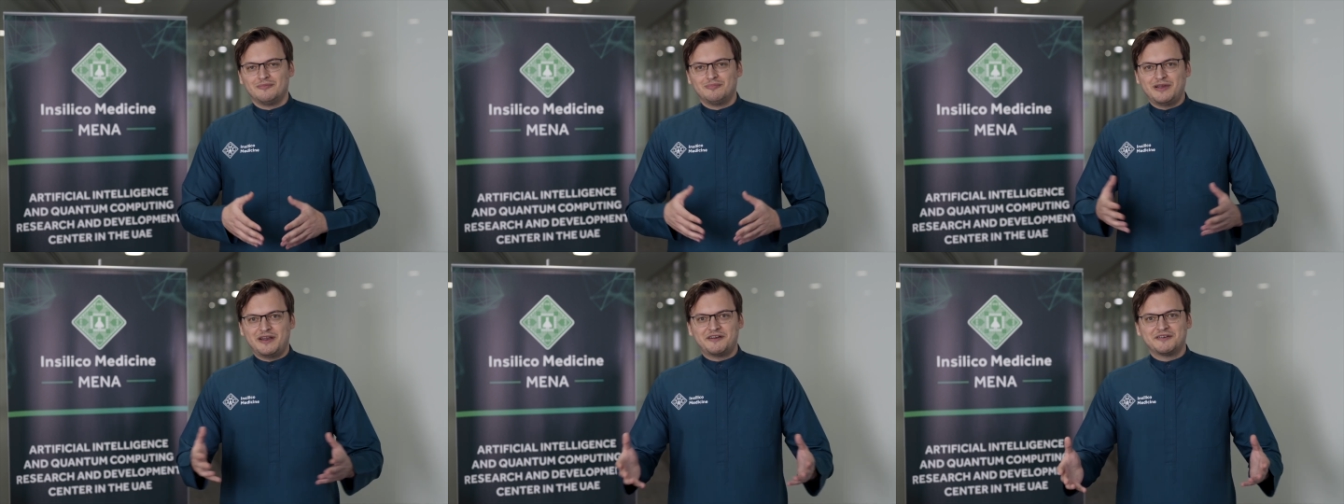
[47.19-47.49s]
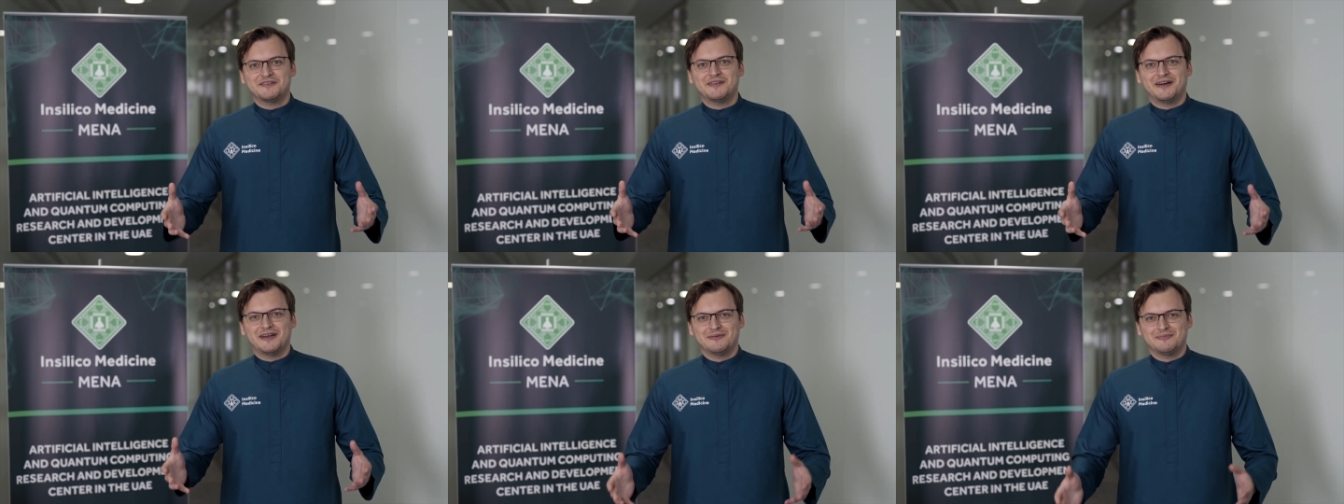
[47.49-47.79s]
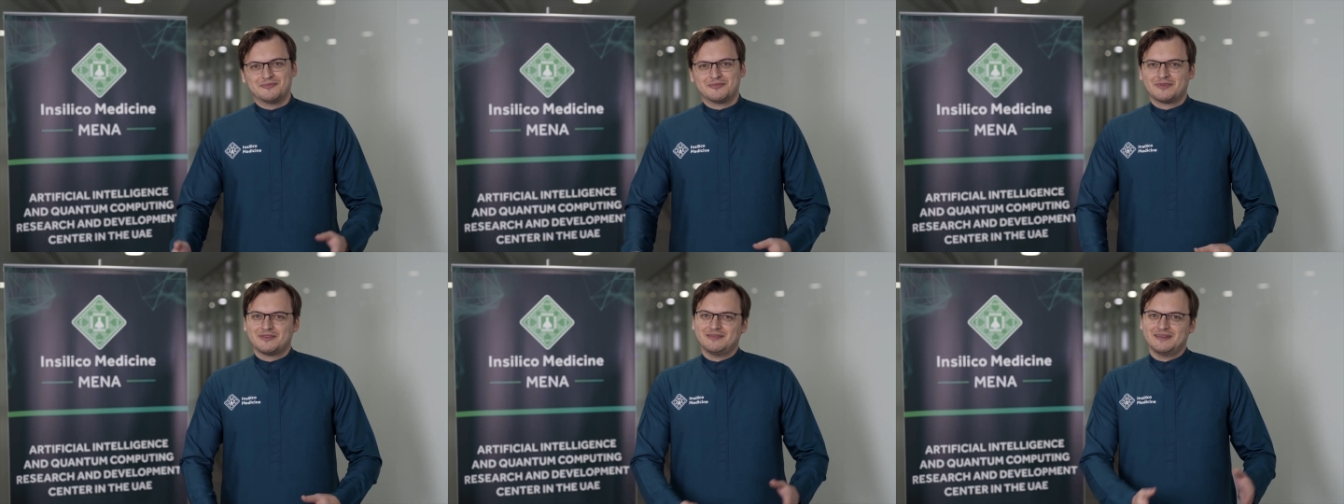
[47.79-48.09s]

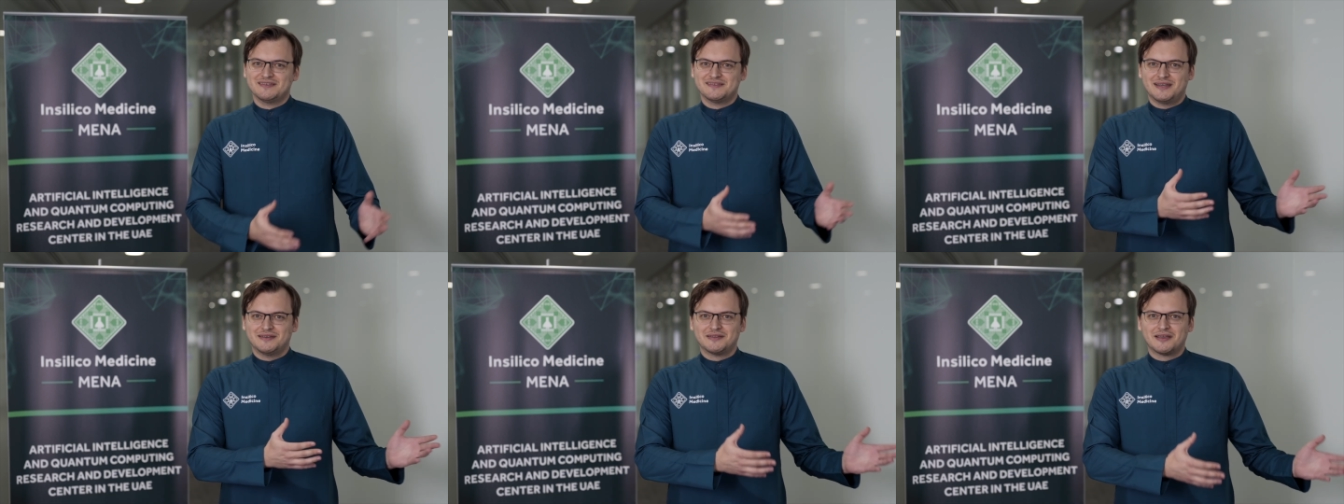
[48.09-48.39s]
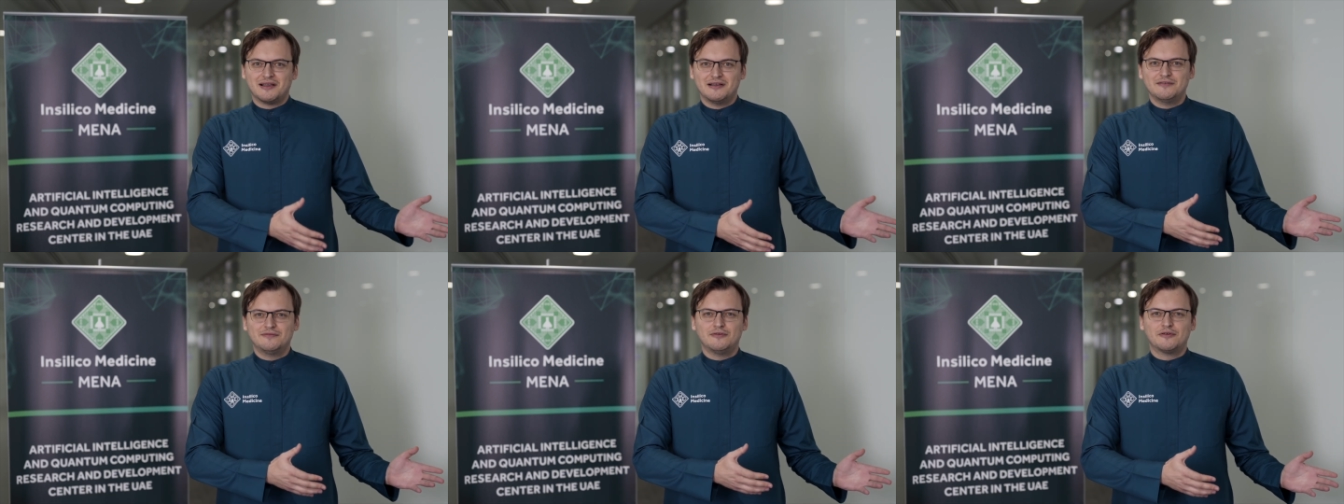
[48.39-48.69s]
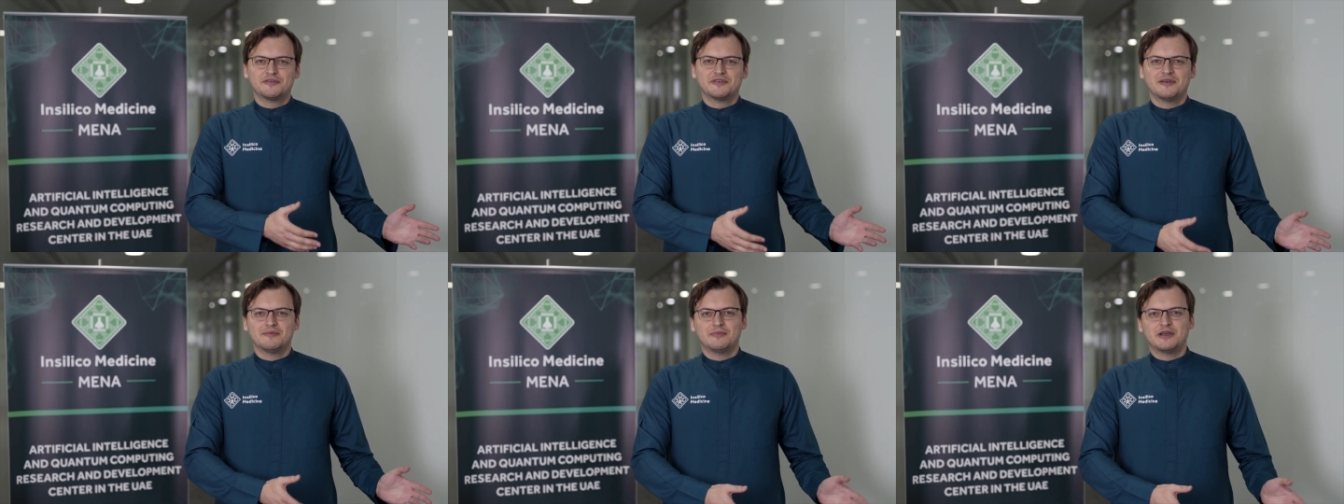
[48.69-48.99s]
paradigm, designed in
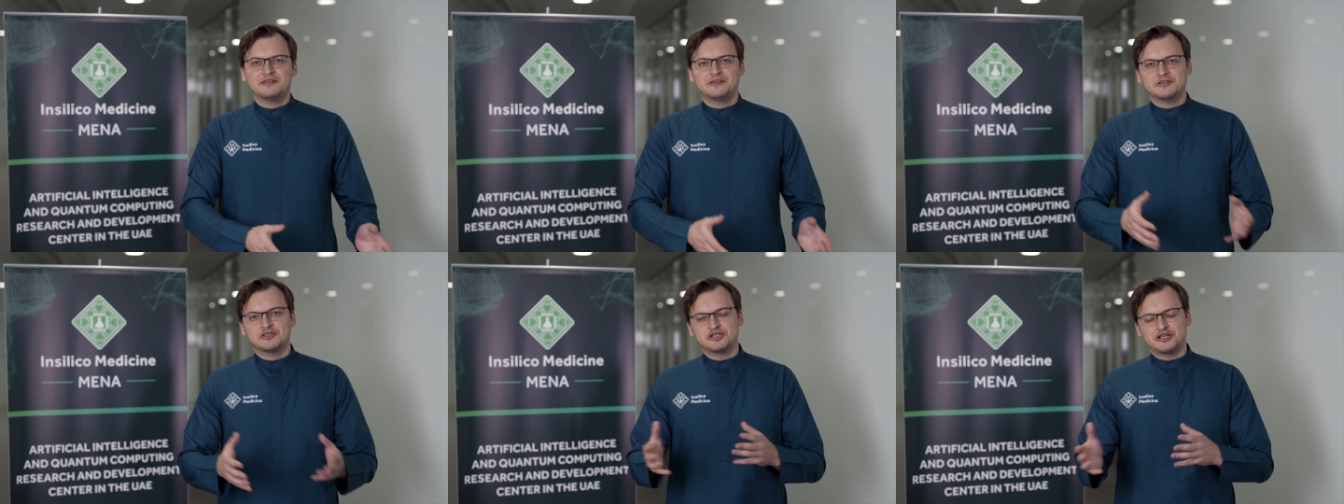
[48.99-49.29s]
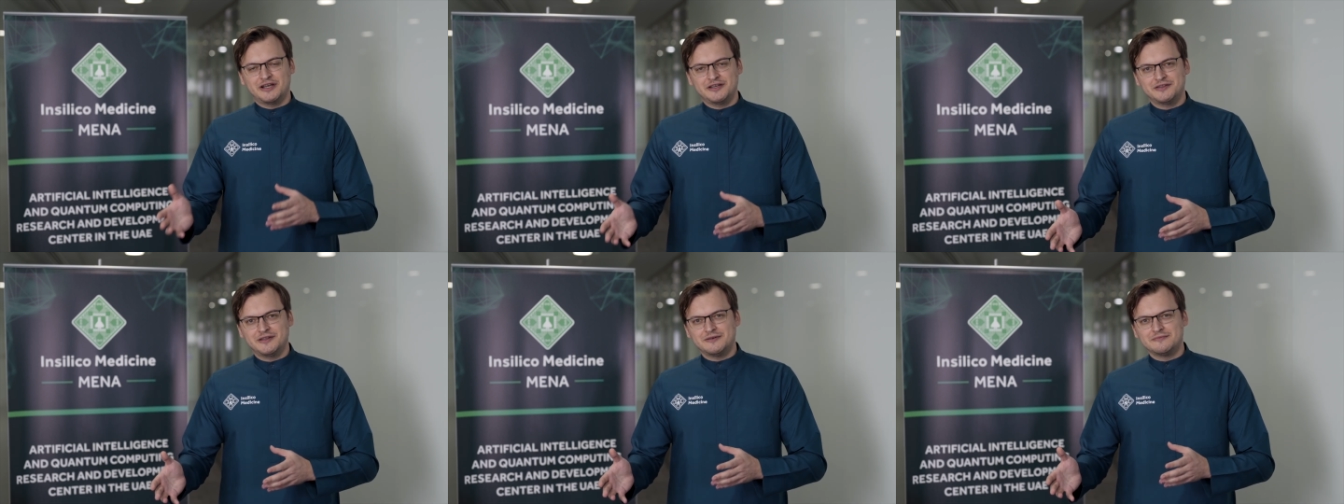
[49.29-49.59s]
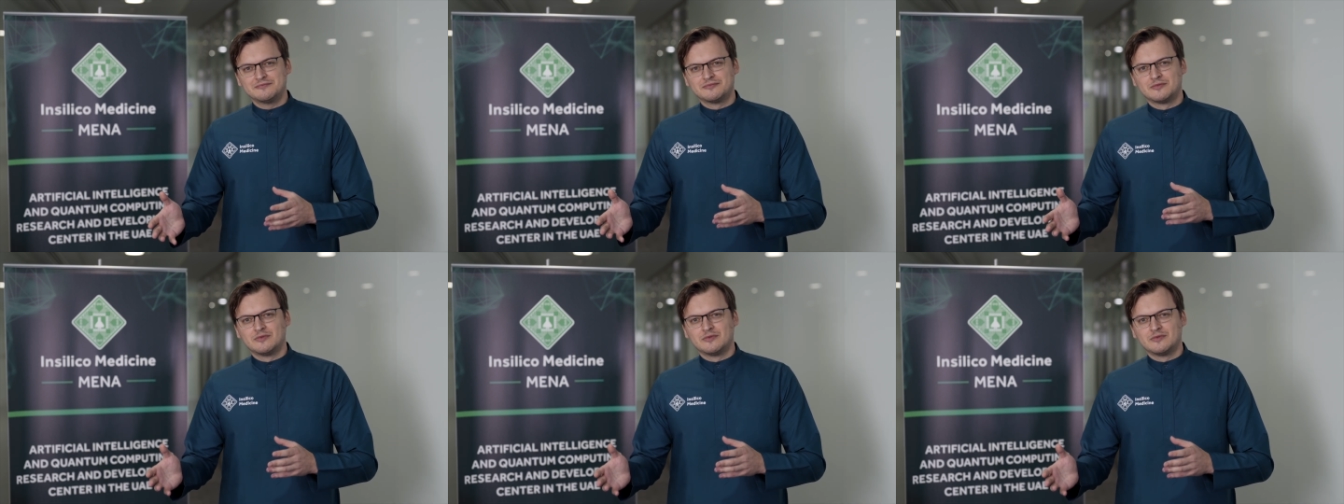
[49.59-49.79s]
California, made in China.